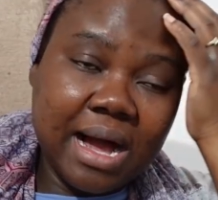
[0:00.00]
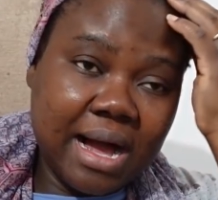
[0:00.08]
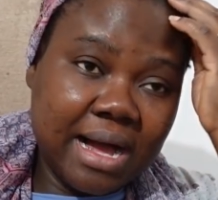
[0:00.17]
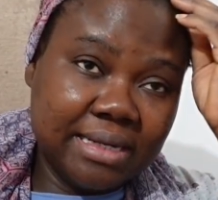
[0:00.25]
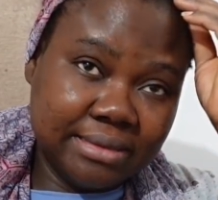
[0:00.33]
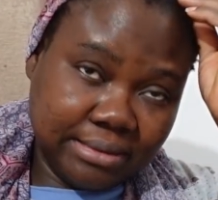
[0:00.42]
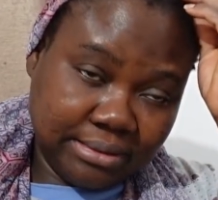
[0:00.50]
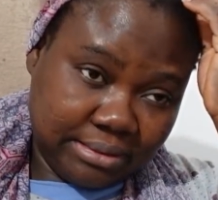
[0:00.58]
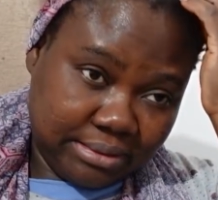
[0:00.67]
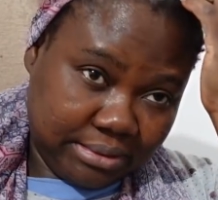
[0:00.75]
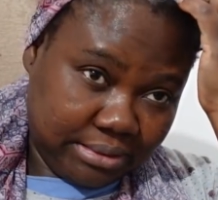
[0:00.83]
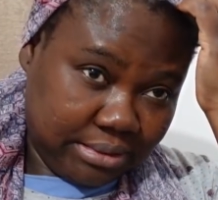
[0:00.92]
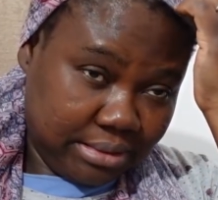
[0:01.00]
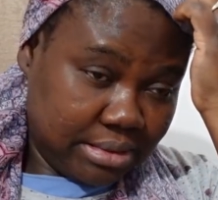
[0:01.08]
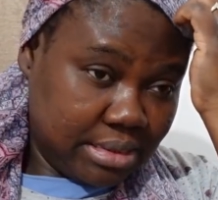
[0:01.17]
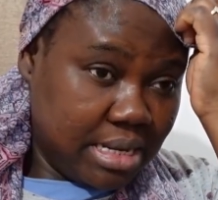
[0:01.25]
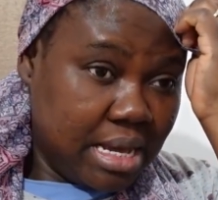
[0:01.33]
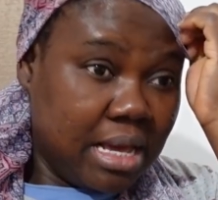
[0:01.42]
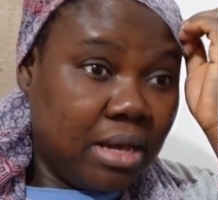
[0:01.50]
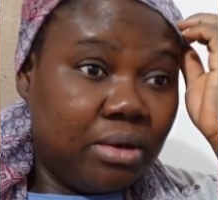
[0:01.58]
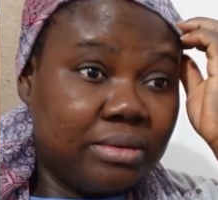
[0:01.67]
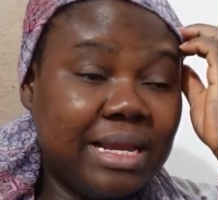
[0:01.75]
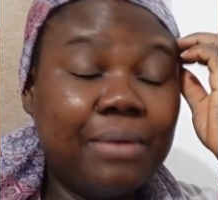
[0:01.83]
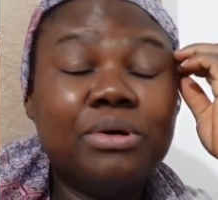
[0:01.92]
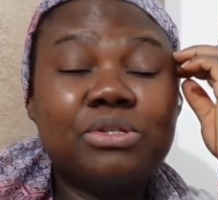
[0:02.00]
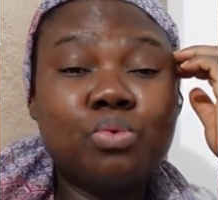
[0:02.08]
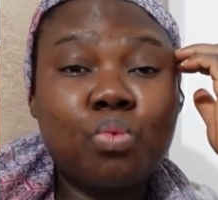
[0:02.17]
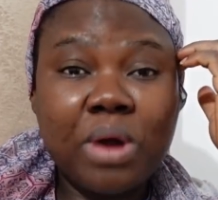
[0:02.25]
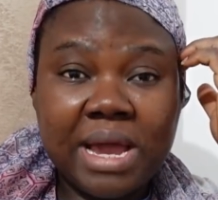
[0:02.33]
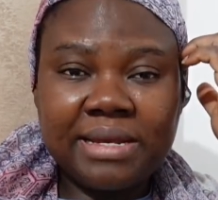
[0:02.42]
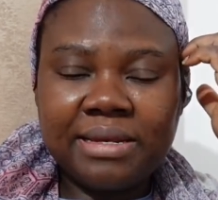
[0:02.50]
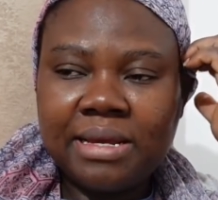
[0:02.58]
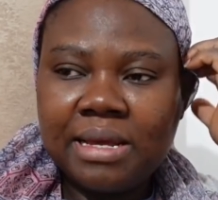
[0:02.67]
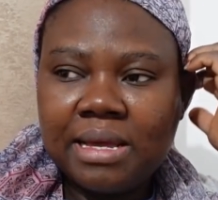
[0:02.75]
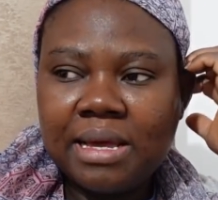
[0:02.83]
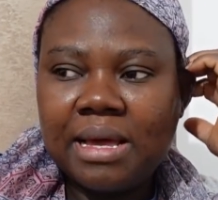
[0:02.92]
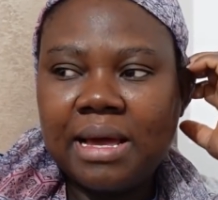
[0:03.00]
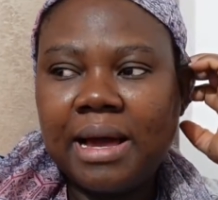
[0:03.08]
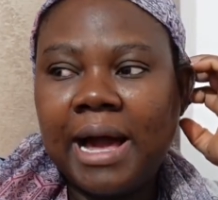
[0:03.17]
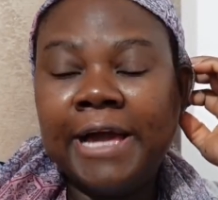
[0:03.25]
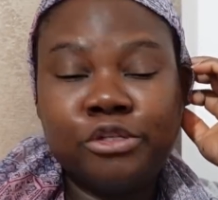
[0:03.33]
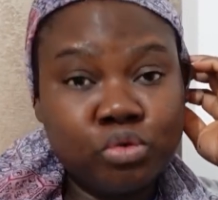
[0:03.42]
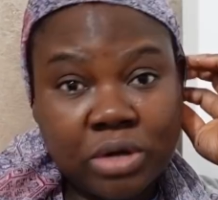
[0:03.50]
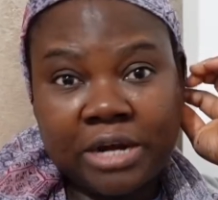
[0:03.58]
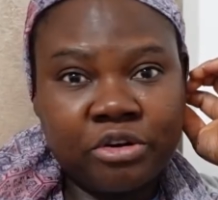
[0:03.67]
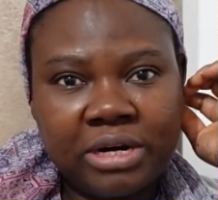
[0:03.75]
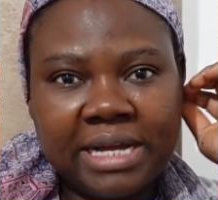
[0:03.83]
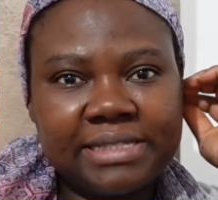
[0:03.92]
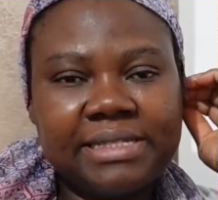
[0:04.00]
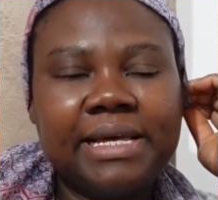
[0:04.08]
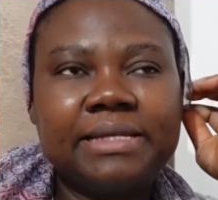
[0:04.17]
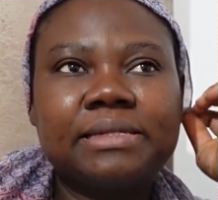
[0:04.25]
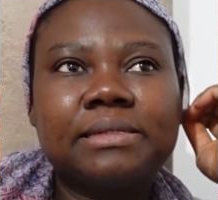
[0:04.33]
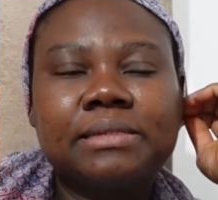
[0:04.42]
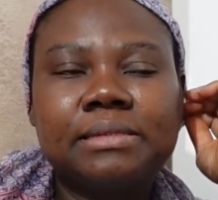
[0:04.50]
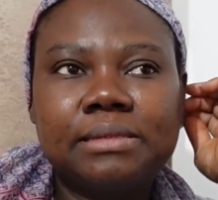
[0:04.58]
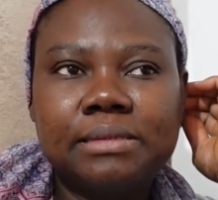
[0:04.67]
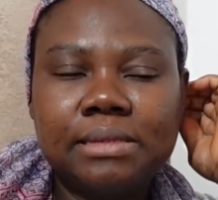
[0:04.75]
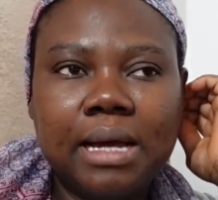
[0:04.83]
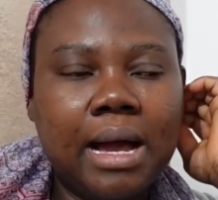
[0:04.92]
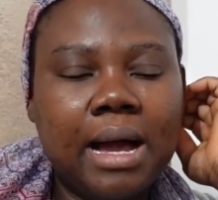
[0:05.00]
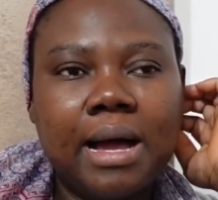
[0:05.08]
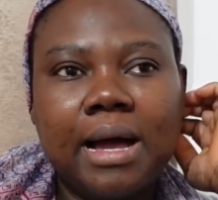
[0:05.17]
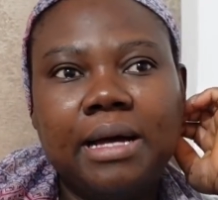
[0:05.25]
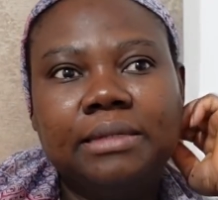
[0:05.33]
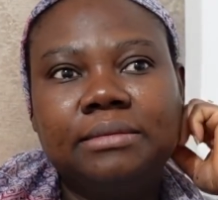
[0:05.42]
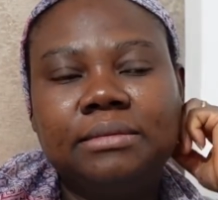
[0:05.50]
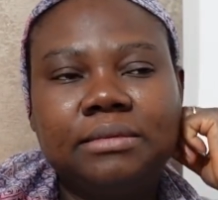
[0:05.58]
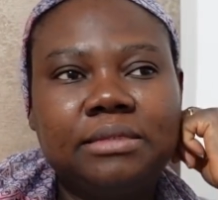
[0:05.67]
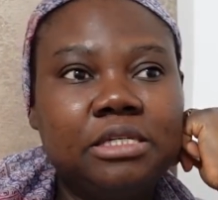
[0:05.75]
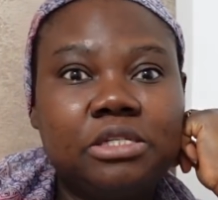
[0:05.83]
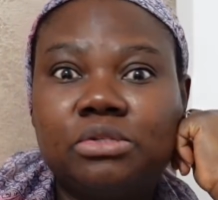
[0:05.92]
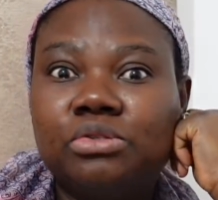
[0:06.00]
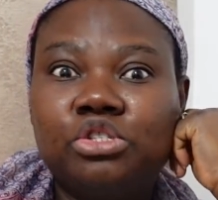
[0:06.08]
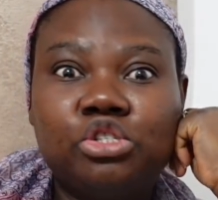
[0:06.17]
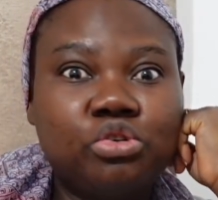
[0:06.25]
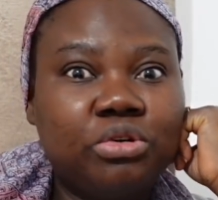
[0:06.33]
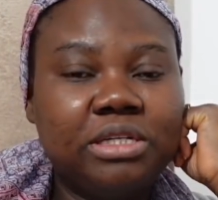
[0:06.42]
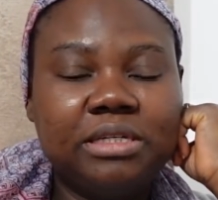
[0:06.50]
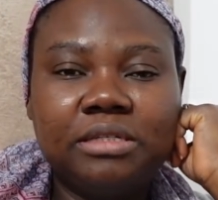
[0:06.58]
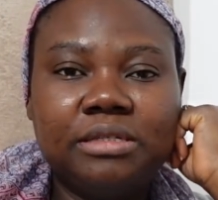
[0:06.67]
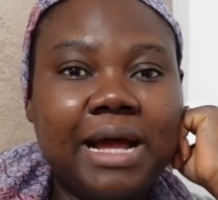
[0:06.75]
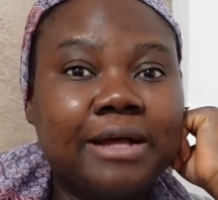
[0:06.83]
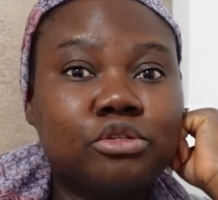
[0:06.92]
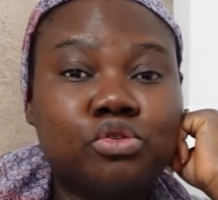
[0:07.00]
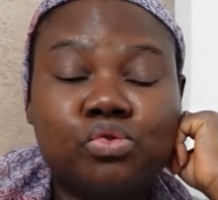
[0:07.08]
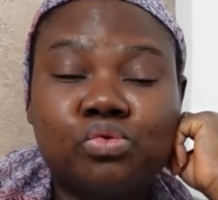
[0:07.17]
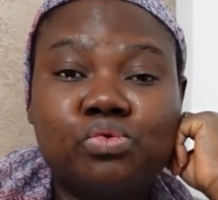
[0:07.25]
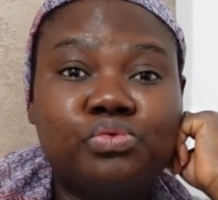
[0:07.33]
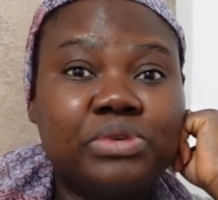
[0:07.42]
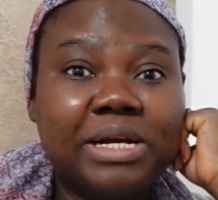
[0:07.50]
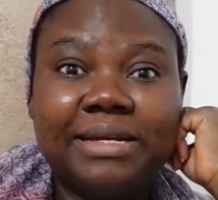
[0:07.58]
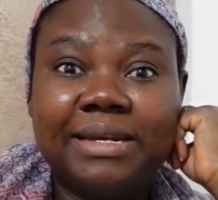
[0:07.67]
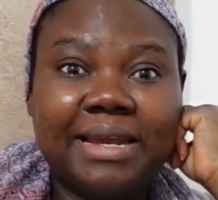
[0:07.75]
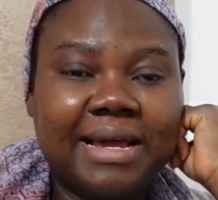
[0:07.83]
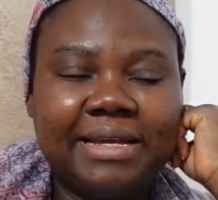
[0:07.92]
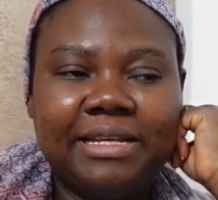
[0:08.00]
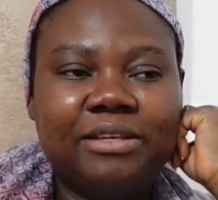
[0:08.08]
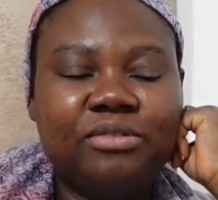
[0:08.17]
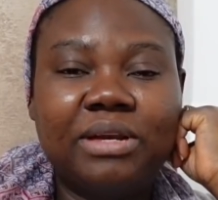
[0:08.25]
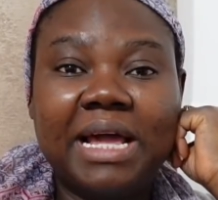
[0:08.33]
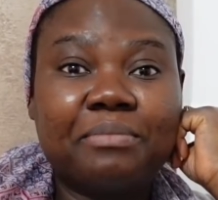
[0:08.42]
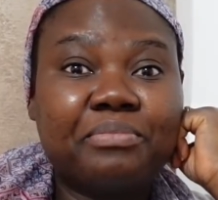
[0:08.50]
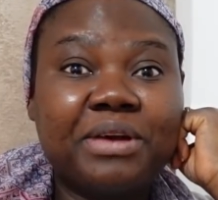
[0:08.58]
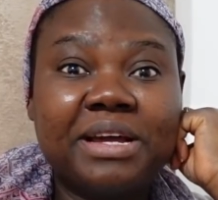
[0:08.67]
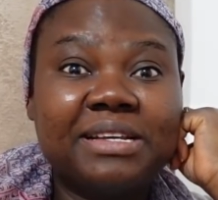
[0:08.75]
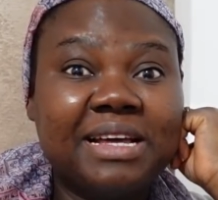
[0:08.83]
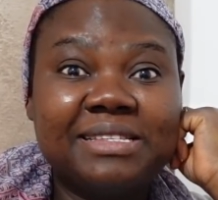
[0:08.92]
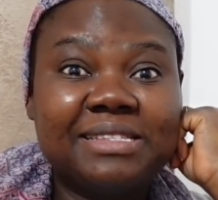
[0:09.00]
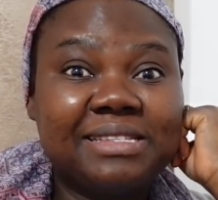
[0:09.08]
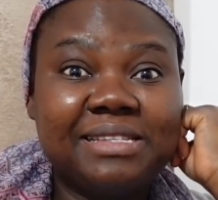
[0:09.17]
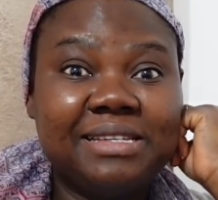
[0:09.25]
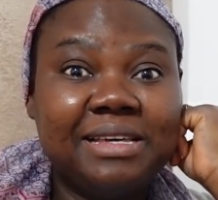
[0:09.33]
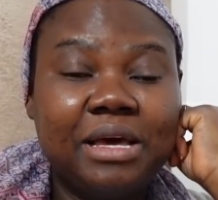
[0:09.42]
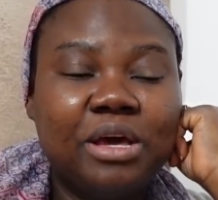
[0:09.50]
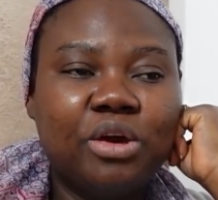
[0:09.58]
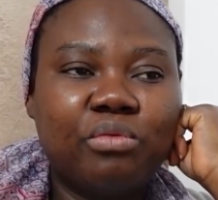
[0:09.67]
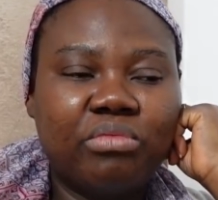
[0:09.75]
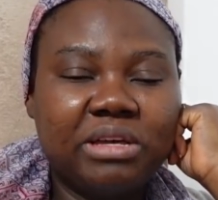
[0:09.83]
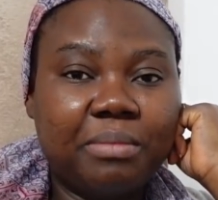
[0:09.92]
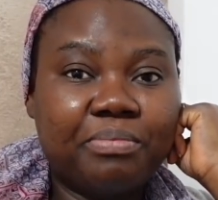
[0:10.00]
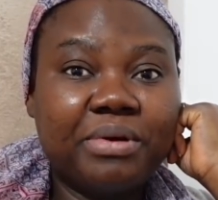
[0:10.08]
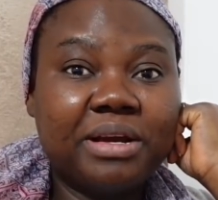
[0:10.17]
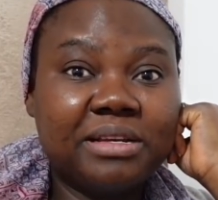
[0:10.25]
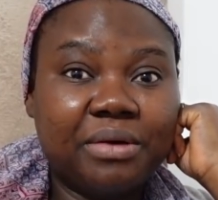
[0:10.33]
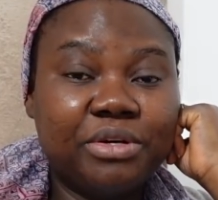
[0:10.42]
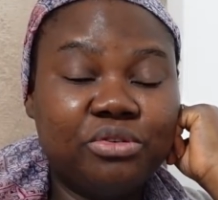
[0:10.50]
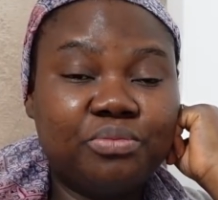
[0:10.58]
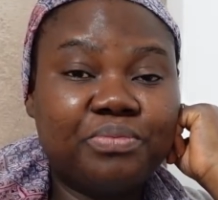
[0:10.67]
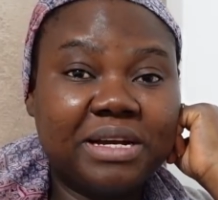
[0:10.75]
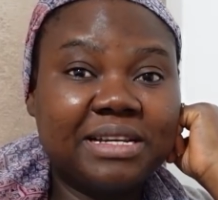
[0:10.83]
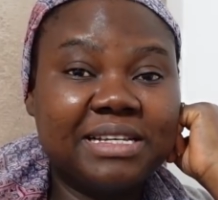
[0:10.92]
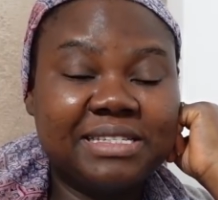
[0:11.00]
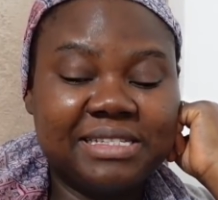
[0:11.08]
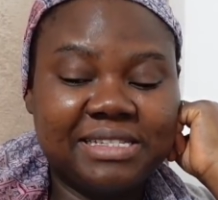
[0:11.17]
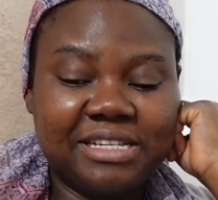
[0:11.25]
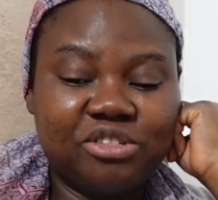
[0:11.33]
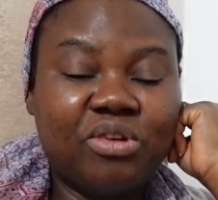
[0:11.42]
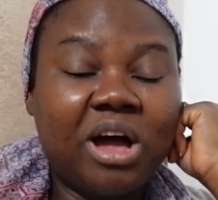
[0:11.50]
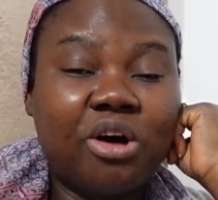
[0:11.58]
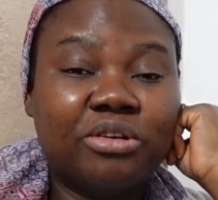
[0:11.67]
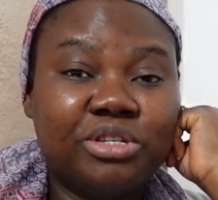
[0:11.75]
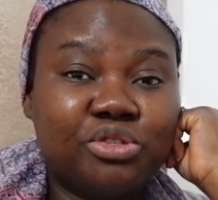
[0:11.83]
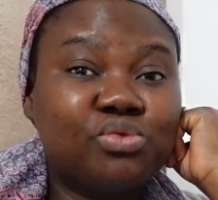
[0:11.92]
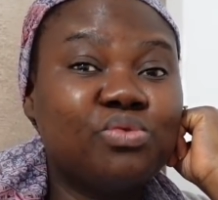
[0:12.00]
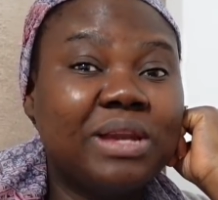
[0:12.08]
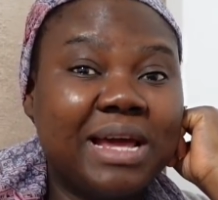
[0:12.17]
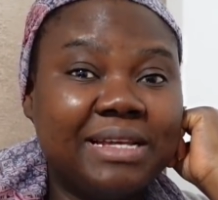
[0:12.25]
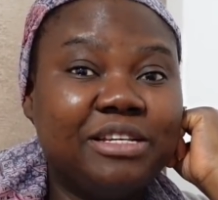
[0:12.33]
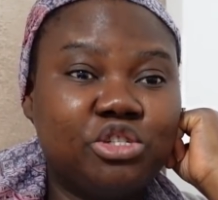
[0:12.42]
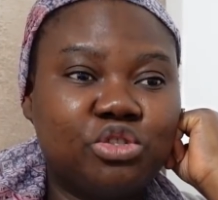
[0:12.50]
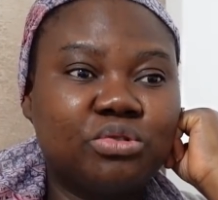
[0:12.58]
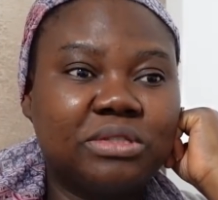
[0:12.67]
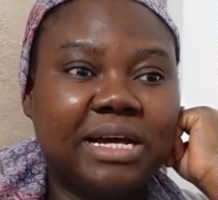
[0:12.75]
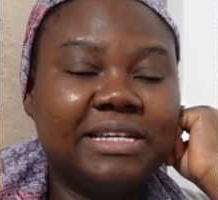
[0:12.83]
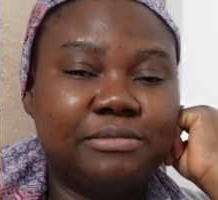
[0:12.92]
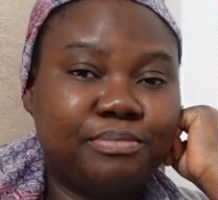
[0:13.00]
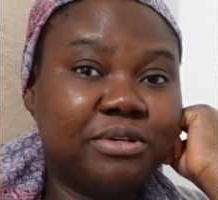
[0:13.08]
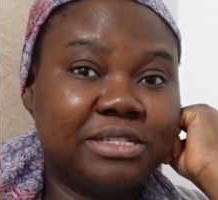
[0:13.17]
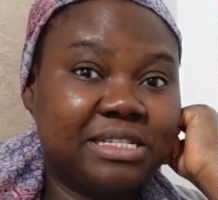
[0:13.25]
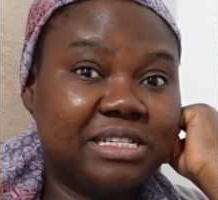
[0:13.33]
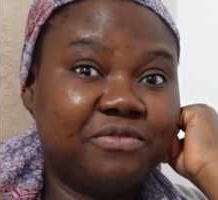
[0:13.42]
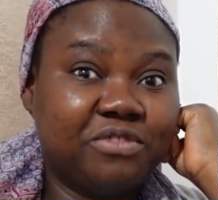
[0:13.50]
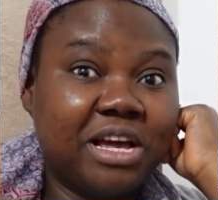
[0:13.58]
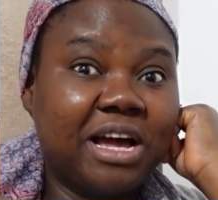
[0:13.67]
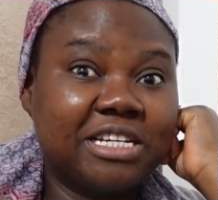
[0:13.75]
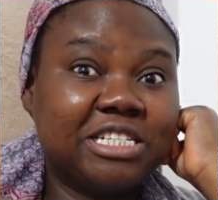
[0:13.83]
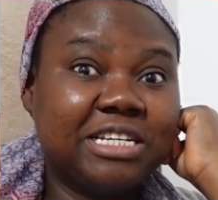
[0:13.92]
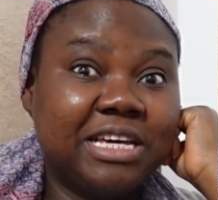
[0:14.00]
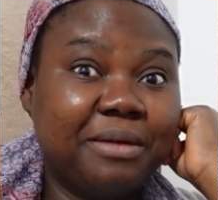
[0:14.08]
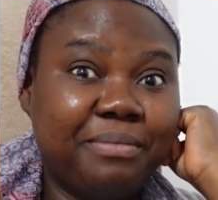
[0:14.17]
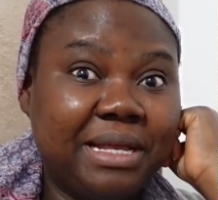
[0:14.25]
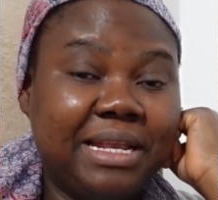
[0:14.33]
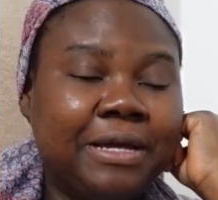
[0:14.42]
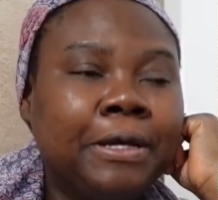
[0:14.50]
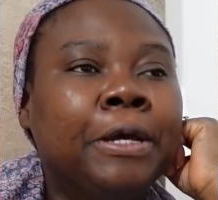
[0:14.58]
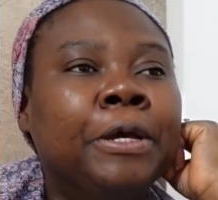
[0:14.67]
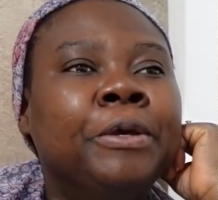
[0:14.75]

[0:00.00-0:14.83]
And that was when I took another test. And it's still showing that 2 red lines, you know, like pregnancy. When you're pregnant, when you do pregnancy test, you know how the 2 lines they show that is positive, you actually get belly.